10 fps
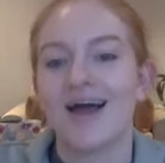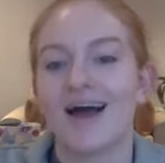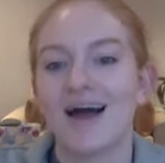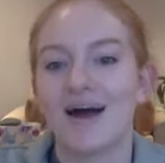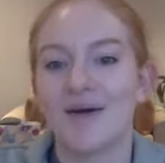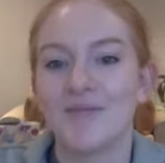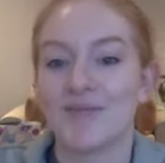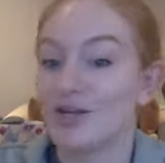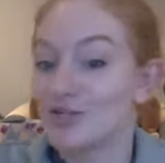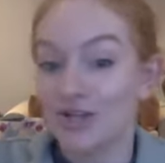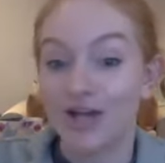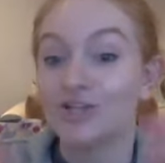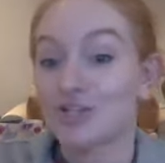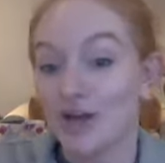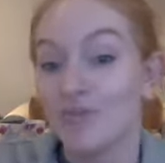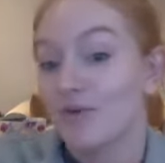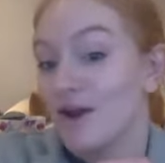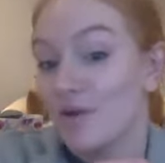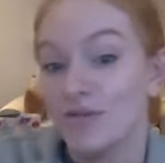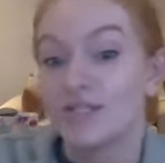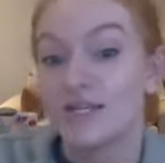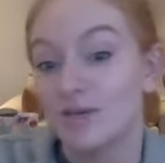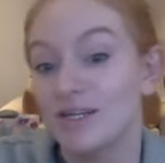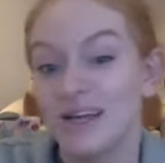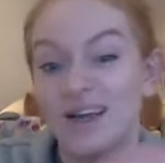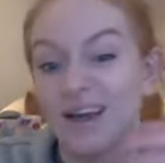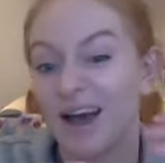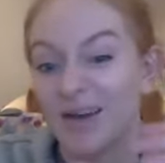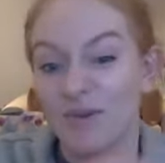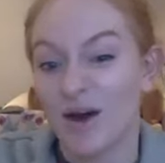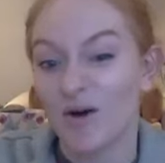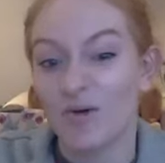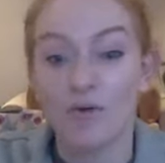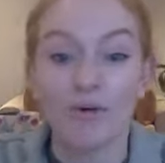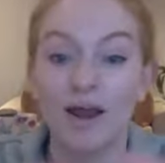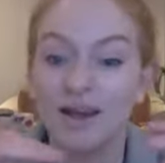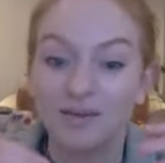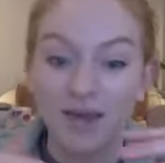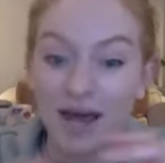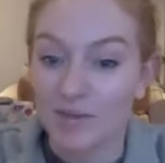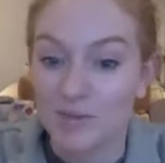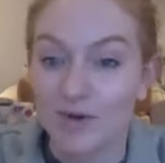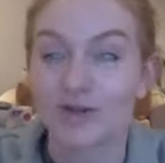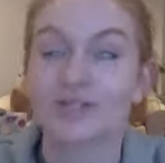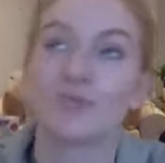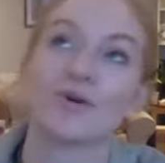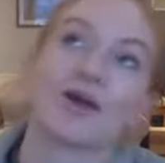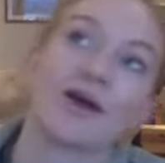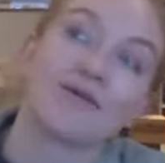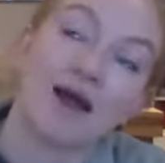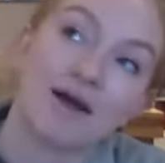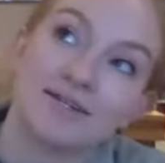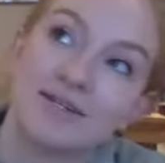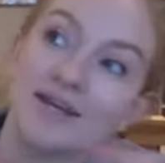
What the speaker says: And so, with CBD or any cannabis products that were going around